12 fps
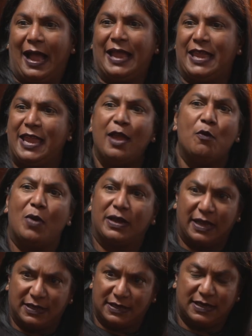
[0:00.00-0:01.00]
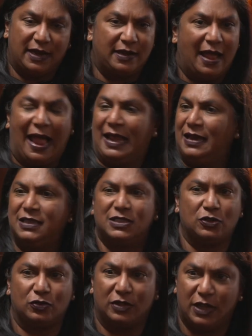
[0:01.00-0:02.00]
I hear what gets said. I
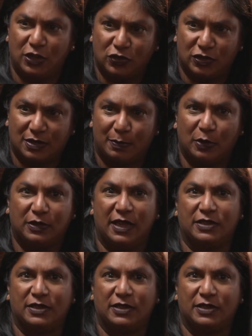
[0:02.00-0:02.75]
listen to the issues about the